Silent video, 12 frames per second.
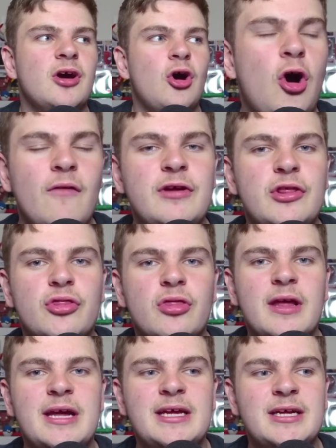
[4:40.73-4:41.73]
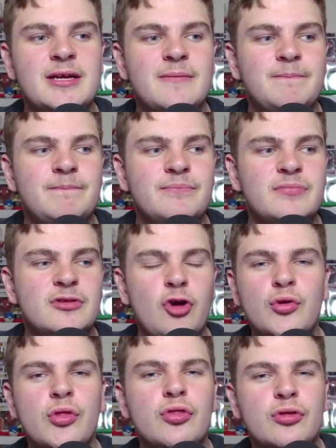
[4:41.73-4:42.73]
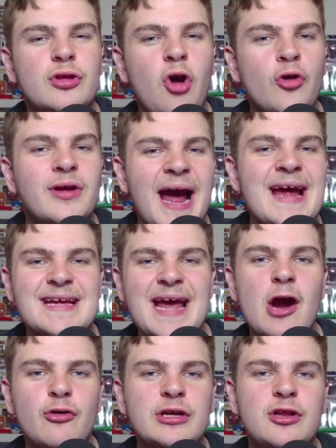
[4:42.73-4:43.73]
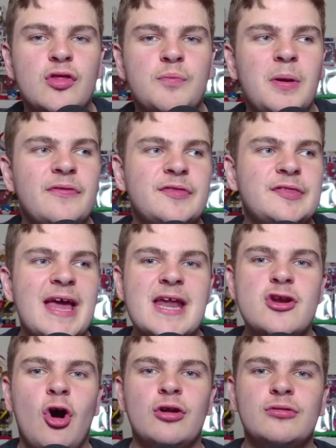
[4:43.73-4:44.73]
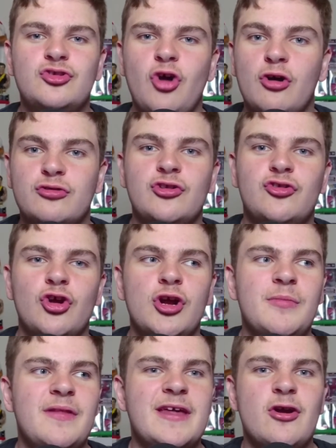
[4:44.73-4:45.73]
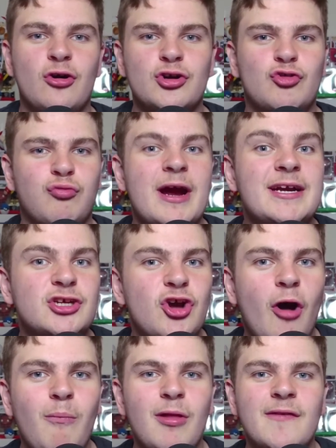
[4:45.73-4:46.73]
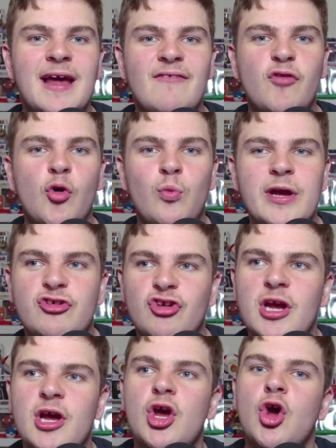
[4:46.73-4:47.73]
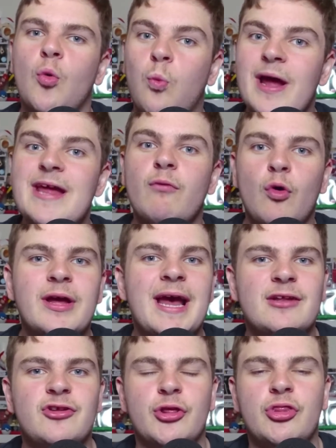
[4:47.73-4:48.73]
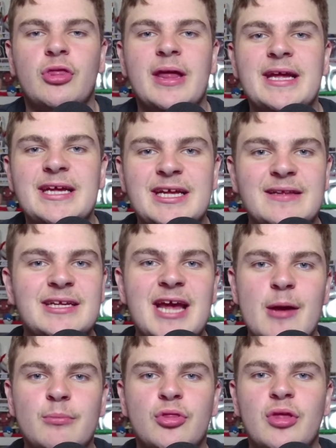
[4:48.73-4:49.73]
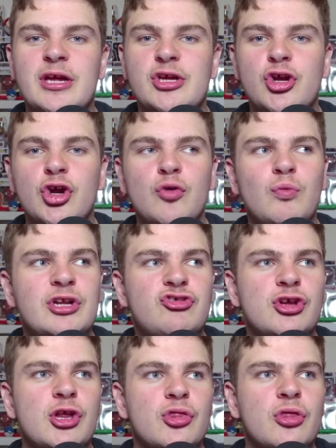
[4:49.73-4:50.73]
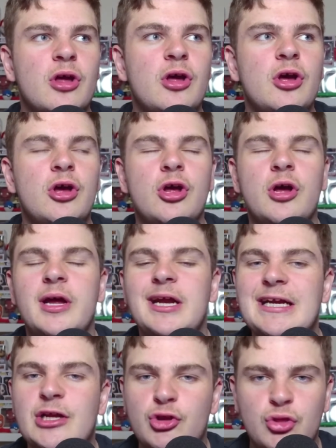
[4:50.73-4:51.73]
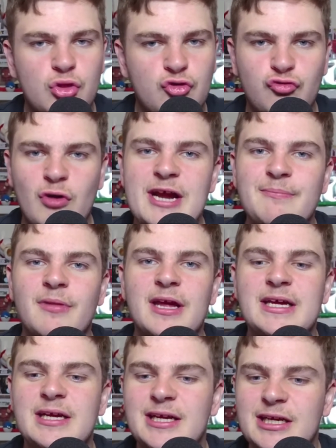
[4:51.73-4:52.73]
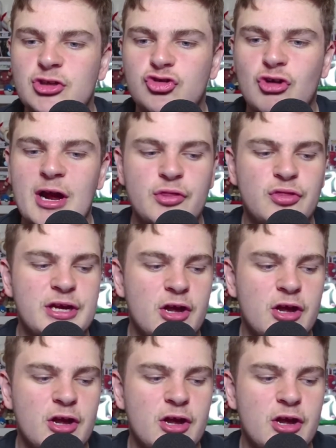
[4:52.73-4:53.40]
Obviously, those are okay characters, but they're not Doctor Doom and they're not Green Goblin level, which we will get to see in the MCU, which is extremely interesting.